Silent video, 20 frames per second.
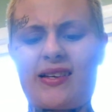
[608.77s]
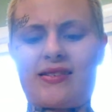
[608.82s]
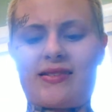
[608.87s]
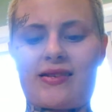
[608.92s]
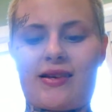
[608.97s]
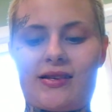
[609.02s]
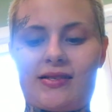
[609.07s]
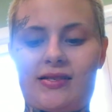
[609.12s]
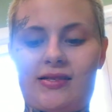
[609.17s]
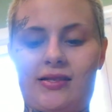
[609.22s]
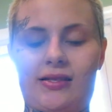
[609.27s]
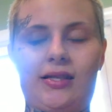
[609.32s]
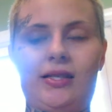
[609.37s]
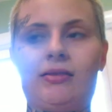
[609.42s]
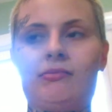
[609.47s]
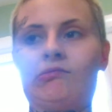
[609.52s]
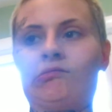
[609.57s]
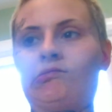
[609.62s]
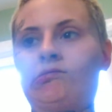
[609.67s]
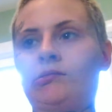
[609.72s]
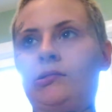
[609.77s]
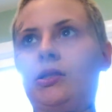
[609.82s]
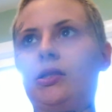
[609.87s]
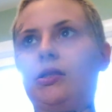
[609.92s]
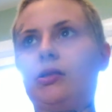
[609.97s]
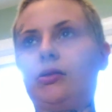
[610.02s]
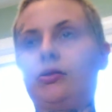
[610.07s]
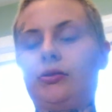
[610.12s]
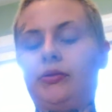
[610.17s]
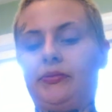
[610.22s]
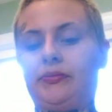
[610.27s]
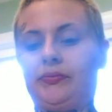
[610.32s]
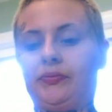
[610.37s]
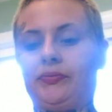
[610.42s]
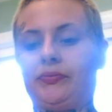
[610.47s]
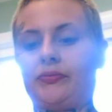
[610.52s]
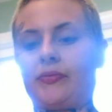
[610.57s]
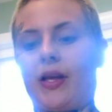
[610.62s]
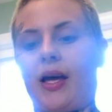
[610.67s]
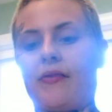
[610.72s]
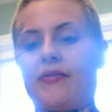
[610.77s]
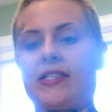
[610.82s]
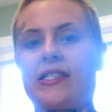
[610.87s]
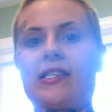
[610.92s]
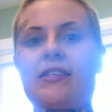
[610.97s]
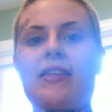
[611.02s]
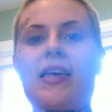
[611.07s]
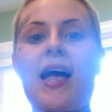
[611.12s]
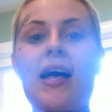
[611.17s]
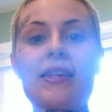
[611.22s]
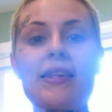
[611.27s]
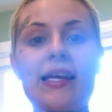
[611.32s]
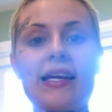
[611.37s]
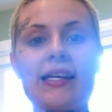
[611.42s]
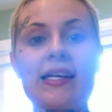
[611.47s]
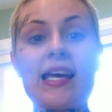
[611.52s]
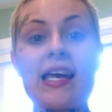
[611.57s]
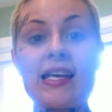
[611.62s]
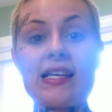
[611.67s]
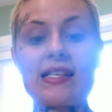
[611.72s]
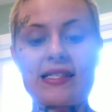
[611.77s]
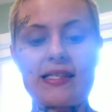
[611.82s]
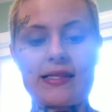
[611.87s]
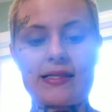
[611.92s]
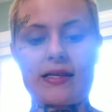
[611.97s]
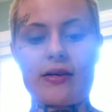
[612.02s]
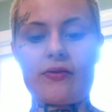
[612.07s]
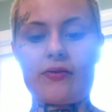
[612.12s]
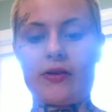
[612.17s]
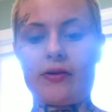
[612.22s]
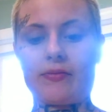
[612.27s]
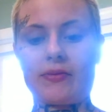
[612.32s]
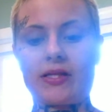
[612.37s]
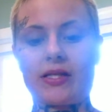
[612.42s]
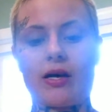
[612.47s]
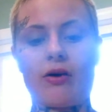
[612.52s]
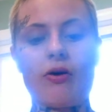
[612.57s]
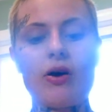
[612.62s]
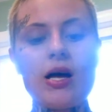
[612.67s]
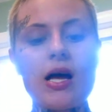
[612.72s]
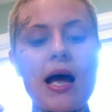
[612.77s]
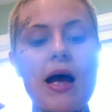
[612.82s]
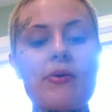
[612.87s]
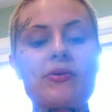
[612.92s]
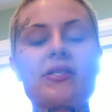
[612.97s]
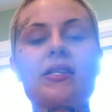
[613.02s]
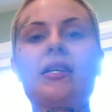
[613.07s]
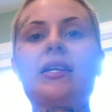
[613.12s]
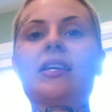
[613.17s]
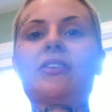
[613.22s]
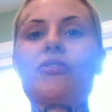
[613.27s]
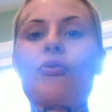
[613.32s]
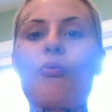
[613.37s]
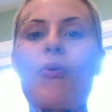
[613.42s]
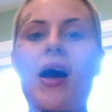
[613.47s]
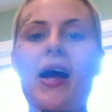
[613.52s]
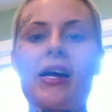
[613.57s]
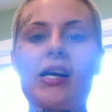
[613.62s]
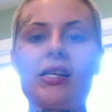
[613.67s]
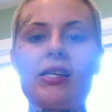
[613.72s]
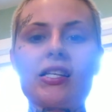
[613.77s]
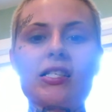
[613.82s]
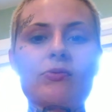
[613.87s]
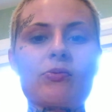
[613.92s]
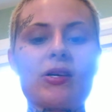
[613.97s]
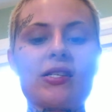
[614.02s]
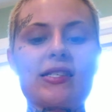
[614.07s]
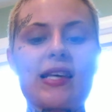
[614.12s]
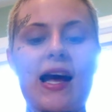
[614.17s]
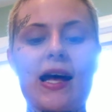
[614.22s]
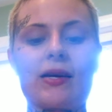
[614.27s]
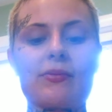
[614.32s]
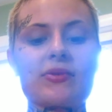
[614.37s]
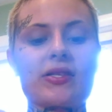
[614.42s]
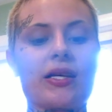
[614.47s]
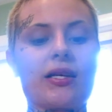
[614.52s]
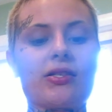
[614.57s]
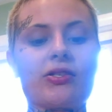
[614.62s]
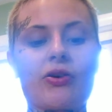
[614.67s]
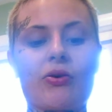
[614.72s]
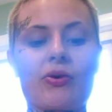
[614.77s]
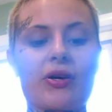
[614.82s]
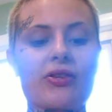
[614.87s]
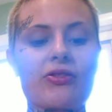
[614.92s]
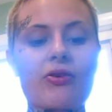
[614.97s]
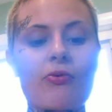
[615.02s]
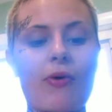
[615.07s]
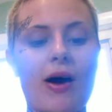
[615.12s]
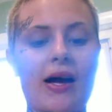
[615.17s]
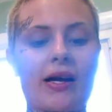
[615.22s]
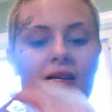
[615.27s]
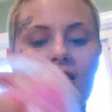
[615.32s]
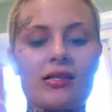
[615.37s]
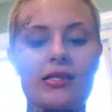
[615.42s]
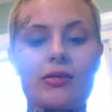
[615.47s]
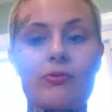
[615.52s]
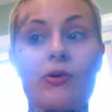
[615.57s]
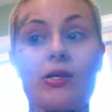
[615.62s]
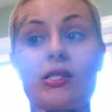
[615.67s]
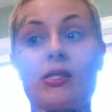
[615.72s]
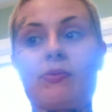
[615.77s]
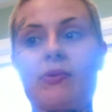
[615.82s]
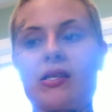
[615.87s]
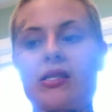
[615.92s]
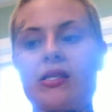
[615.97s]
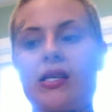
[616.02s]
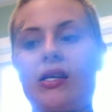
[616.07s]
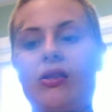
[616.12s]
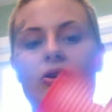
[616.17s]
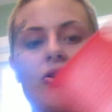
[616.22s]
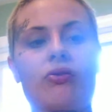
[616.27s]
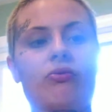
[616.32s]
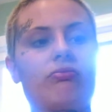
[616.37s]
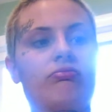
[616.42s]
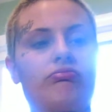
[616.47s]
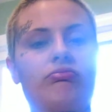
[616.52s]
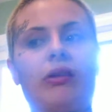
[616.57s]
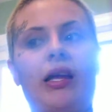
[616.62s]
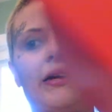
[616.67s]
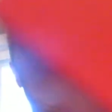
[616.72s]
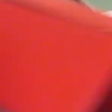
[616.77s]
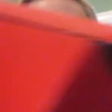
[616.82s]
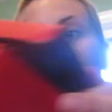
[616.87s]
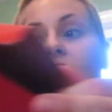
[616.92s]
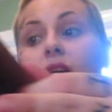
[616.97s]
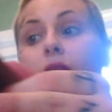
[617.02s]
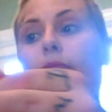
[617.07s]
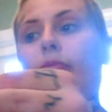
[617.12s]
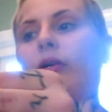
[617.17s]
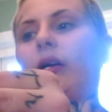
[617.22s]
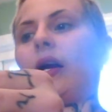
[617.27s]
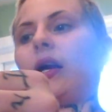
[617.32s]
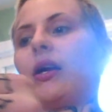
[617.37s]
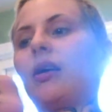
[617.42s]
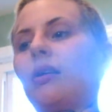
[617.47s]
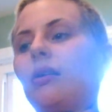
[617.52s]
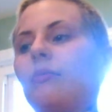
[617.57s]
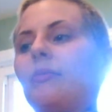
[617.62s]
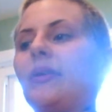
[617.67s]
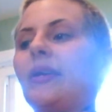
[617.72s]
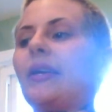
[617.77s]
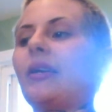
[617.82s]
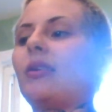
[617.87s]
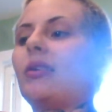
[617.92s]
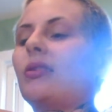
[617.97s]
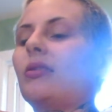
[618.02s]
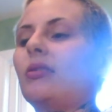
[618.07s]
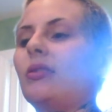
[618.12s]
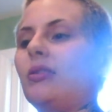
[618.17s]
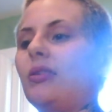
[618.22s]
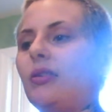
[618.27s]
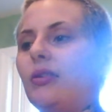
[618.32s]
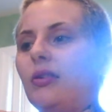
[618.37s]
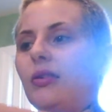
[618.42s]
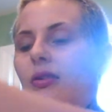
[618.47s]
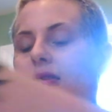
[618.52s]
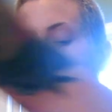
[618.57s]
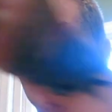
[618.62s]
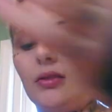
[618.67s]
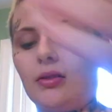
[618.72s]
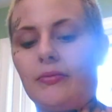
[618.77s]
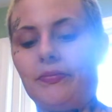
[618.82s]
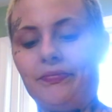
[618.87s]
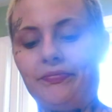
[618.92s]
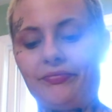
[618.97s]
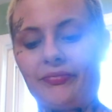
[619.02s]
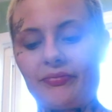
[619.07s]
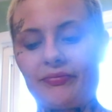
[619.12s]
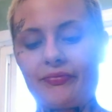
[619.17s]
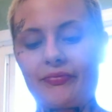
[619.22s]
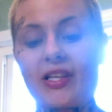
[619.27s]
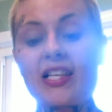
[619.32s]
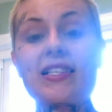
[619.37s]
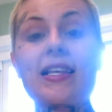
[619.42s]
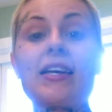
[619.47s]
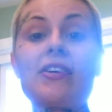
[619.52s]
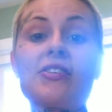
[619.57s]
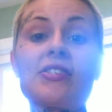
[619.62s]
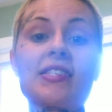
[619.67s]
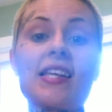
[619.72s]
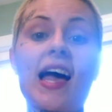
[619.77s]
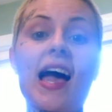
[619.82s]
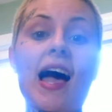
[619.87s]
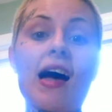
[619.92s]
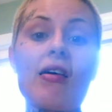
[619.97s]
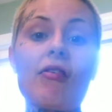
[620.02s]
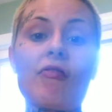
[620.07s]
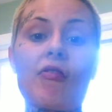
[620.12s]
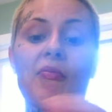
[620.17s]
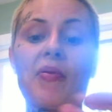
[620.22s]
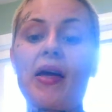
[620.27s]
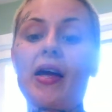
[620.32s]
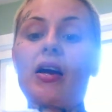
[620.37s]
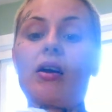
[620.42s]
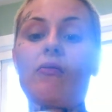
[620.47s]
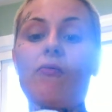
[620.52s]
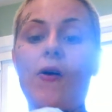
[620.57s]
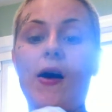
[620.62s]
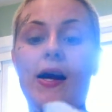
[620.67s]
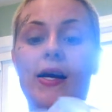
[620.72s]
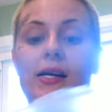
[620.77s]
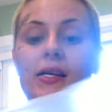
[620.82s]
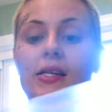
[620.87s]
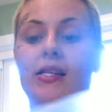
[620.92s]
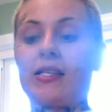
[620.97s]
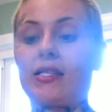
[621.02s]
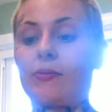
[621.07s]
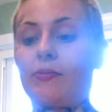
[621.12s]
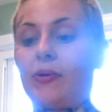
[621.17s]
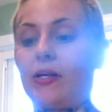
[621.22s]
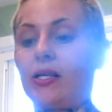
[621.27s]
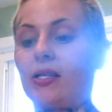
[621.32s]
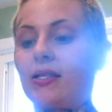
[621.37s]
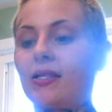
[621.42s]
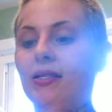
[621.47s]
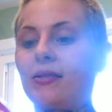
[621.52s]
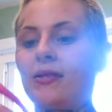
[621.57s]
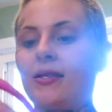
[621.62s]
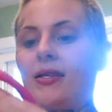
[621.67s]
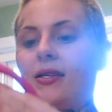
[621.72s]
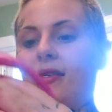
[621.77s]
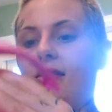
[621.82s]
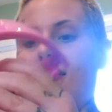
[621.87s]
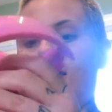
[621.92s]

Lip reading: like, dusty. Obviously, they had, like, cases of them. So, I was going to get the wireless ones. Adam's like, don't get the wireless ones because they look like they're going to break. And I'm like, because I used to have a pair of wireless Beats.